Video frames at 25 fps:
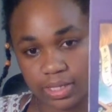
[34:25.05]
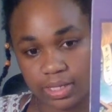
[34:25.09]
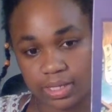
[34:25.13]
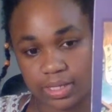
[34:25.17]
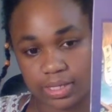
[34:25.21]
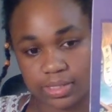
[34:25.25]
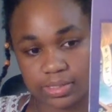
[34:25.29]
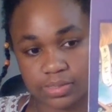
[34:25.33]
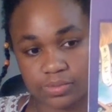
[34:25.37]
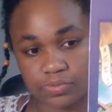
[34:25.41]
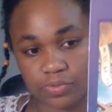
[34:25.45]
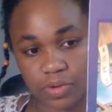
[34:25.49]

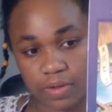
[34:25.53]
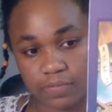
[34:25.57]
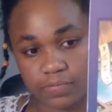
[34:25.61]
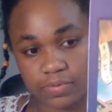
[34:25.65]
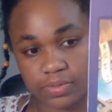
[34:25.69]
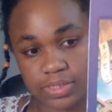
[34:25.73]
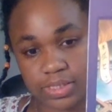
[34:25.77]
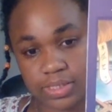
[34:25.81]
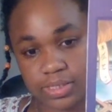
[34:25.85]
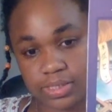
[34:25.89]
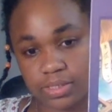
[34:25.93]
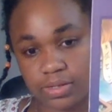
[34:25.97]
And travels
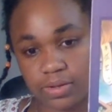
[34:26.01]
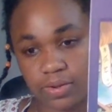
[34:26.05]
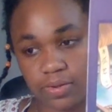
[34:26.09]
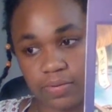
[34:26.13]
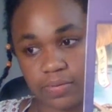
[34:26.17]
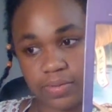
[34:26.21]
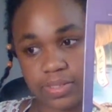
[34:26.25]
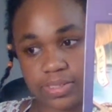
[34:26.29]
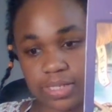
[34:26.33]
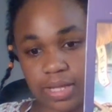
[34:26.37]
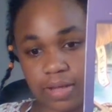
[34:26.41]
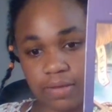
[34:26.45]
doesn't
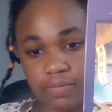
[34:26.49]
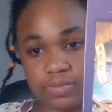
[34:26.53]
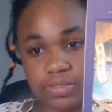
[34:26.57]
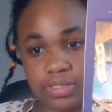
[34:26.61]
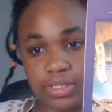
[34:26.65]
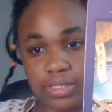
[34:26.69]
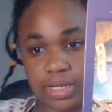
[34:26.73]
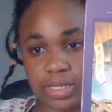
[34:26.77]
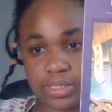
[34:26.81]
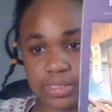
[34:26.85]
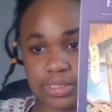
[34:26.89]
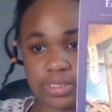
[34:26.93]
always have to
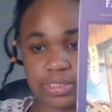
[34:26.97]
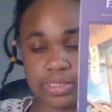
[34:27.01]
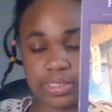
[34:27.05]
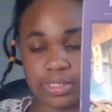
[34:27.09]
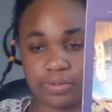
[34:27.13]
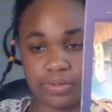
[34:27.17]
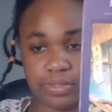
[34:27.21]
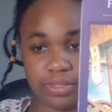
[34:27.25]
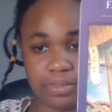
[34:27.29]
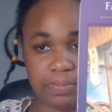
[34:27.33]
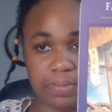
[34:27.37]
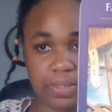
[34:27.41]

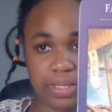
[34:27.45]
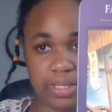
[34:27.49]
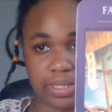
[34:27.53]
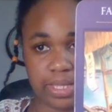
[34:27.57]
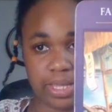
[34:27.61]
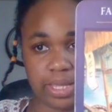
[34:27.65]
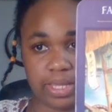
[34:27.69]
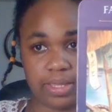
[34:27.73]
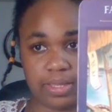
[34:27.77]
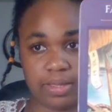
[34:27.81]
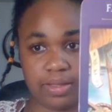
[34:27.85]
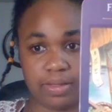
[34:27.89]
necessarily be
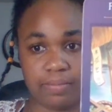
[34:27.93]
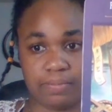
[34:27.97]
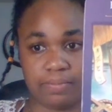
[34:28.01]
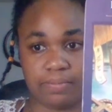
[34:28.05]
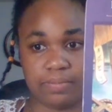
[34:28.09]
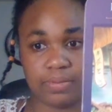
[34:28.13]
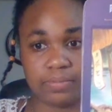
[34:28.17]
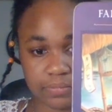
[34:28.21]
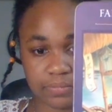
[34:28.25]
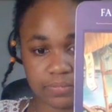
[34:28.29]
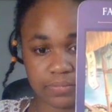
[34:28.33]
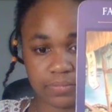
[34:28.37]
like
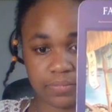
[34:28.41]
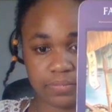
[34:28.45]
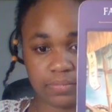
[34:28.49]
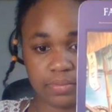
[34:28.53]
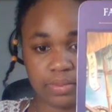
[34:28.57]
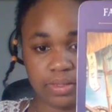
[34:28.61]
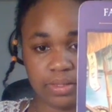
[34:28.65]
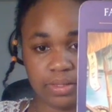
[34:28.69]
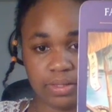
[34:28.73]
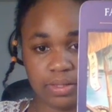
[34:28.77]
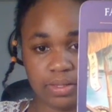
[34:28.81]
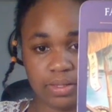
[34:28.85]

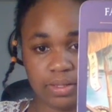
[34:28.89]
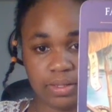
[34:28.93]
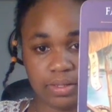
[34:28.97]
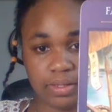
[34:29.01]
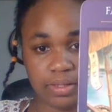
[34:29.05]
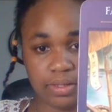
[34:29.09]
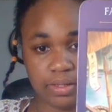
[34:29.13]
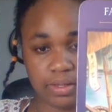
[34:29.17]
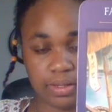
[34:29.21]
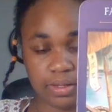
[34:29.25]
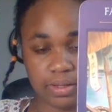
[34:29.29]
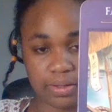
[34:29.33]

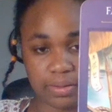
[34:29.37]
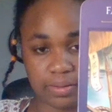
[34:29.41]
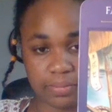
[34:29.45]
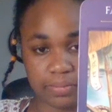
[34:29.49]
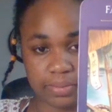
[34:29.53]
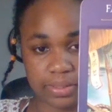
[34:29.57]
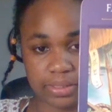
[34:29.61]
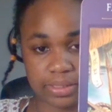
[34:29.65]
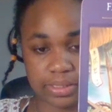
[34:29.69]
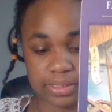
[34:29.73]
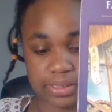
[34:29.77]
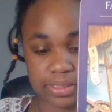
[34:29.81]

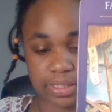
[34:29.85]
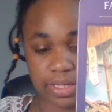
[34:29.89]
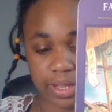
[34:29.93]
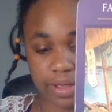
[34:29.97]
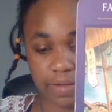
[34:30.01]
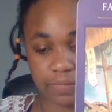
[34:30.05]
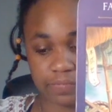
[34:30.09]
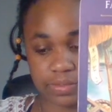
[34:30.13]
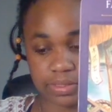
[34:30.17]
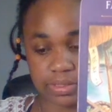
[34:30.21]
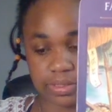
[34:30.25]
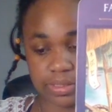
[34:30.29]
it doesn't
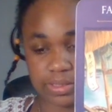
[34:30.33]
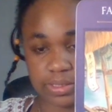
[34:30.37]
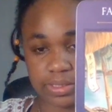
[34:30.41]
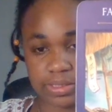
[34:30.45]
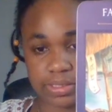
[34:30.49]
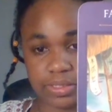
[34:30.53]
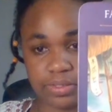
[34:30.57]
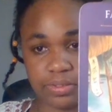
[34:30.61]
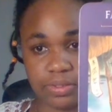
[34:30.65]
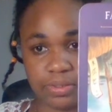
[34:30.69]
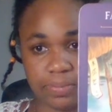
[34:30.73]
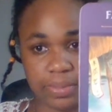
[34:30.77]
have to
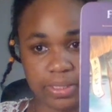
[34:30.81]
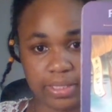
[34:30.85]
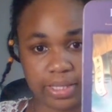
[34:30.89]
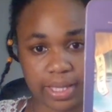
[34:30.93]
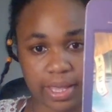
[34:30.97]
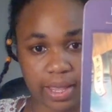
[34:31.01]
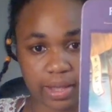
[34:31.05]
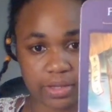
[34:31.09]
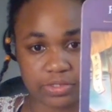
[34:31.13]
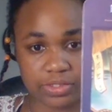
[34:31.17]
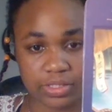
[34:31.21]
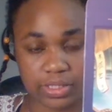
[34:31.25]
necessarily be like
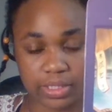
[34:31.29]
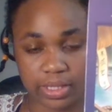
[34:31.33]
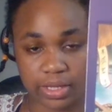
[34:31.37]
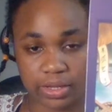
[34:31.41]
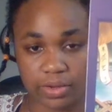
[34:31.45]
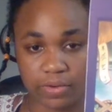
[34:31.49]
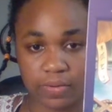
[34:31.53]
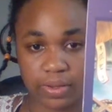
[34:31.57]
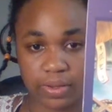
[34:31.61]
actually like